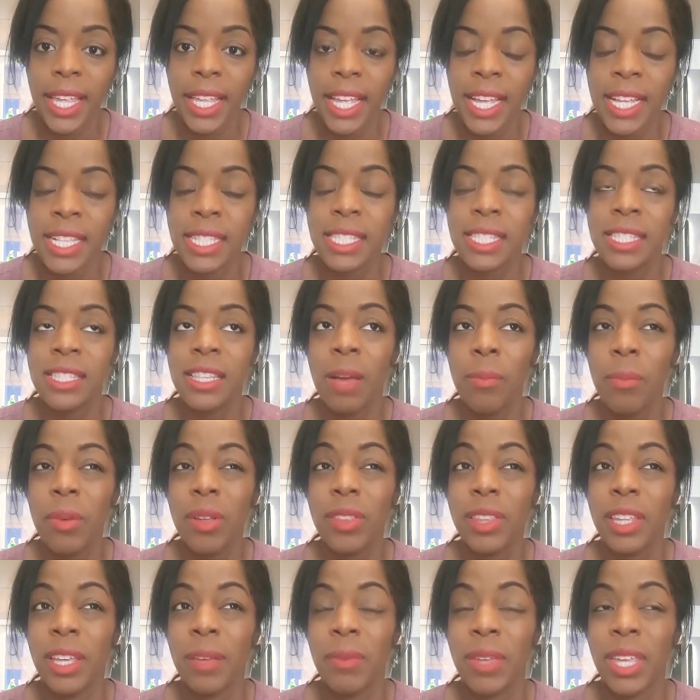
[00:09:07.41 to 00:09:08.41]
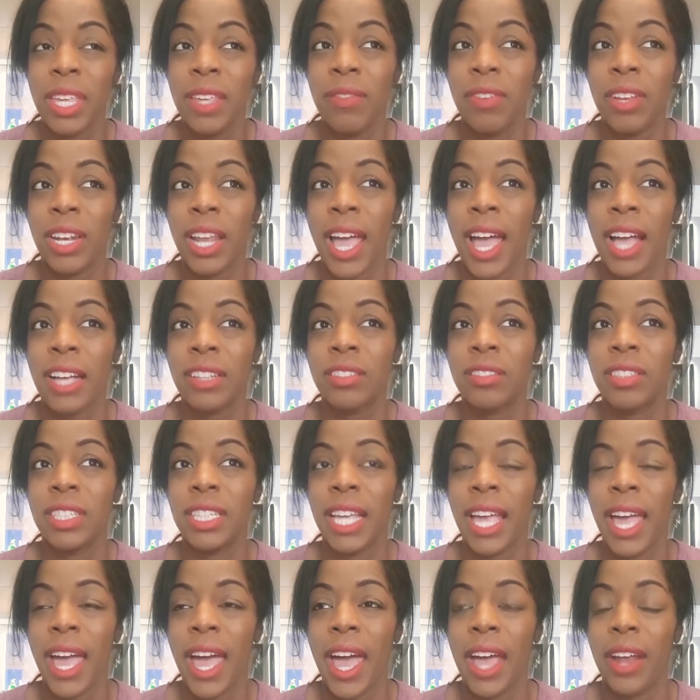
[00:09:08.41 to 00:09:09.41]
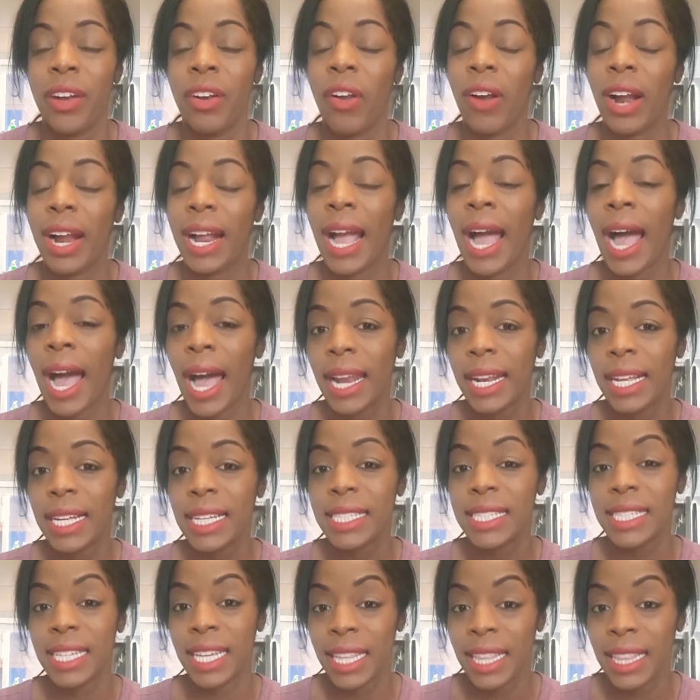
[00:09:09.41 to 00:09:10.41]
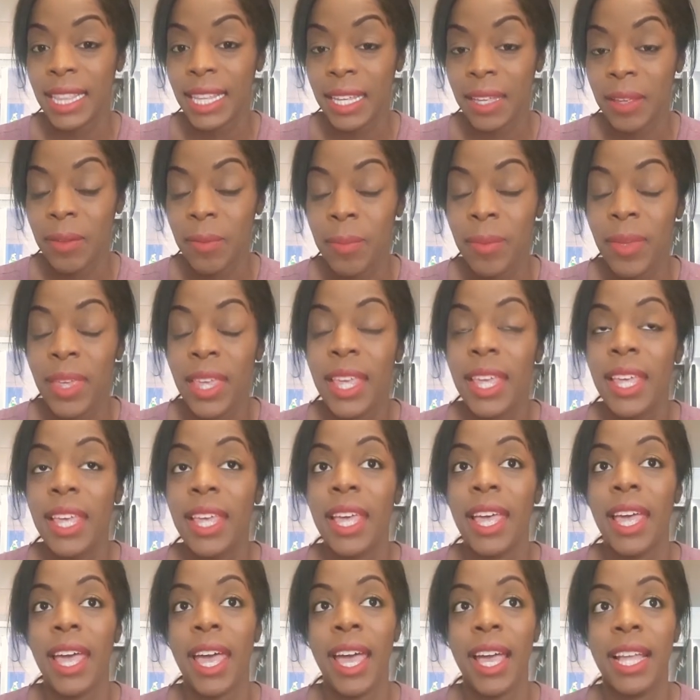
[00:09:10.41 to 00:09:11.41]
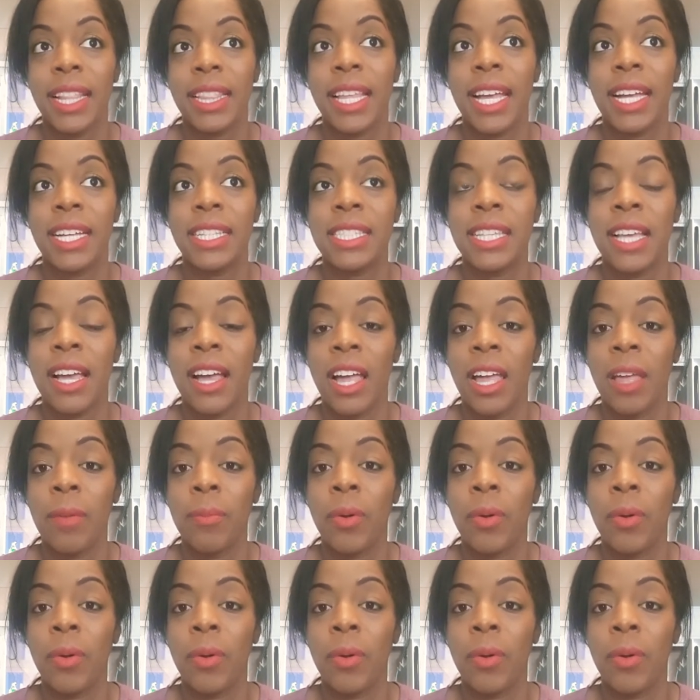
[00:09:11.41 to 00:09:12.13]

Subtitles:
And some of them even actually had narcotics in them at that time.